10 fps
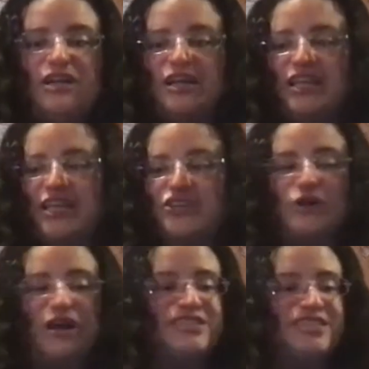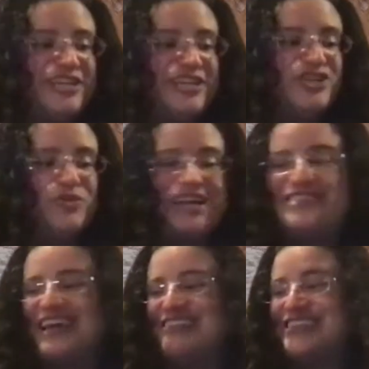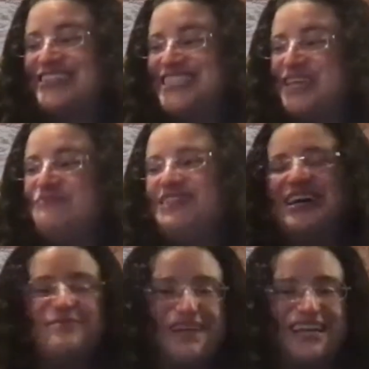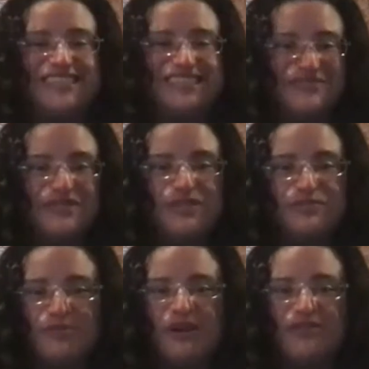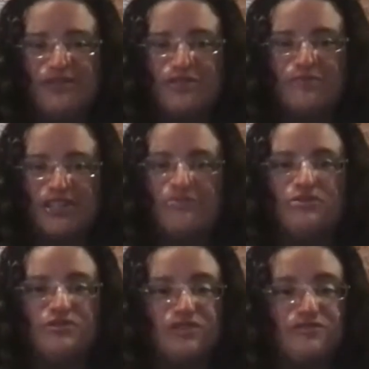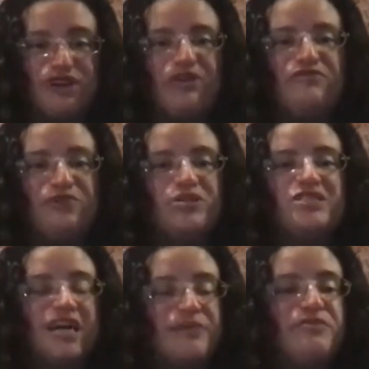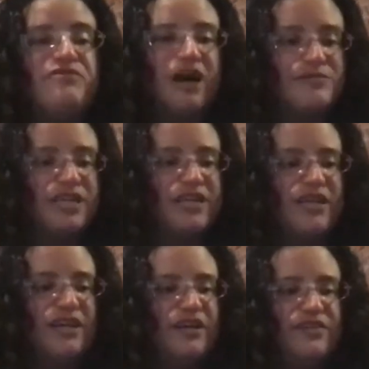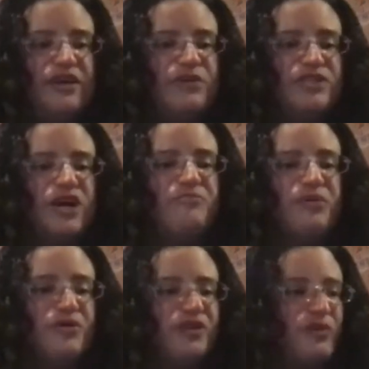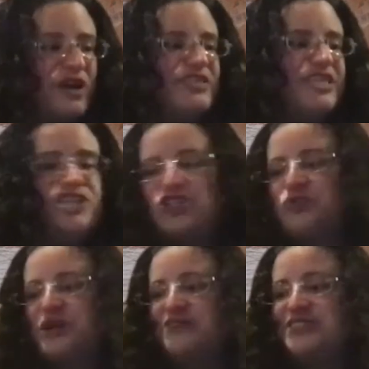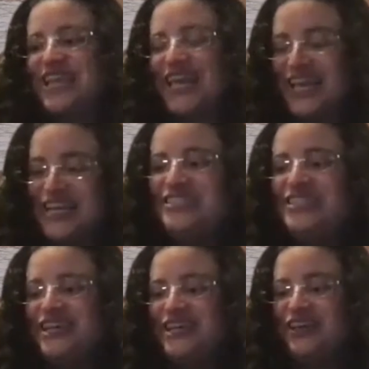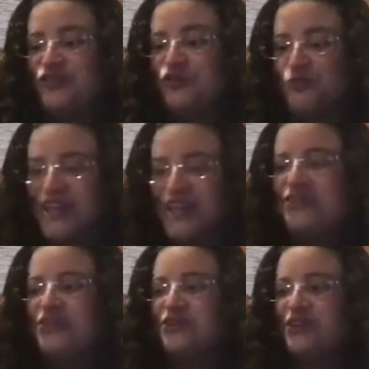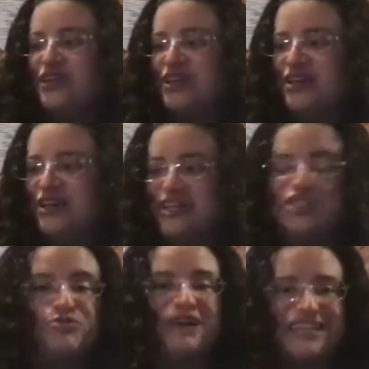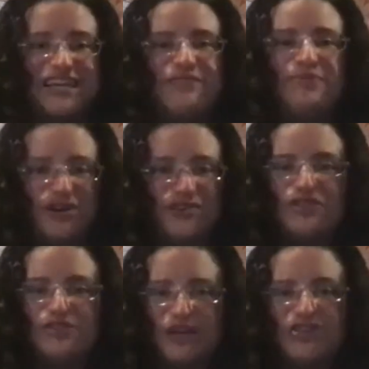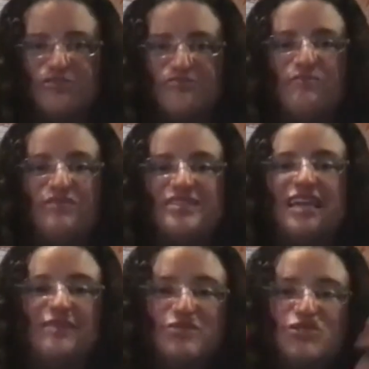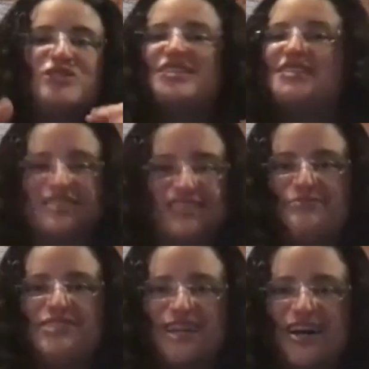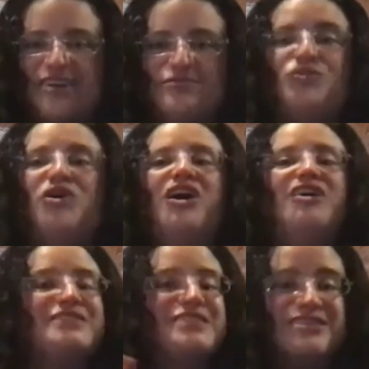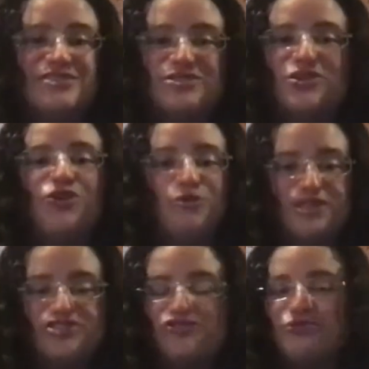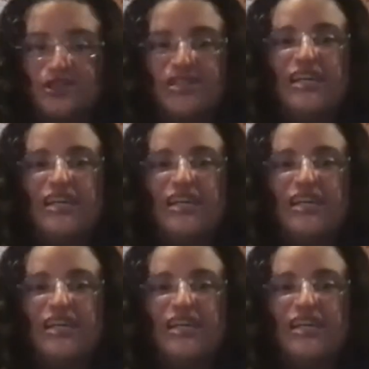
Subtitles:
in gravitational waves at the same time as in the visible part of the spectrum. It was the very first type of object that we saw both in gravitational waves and in the regular electromagnetic part of the spectrum from the same source at the same time. So all of a sudden, there's a whole bunch of renewed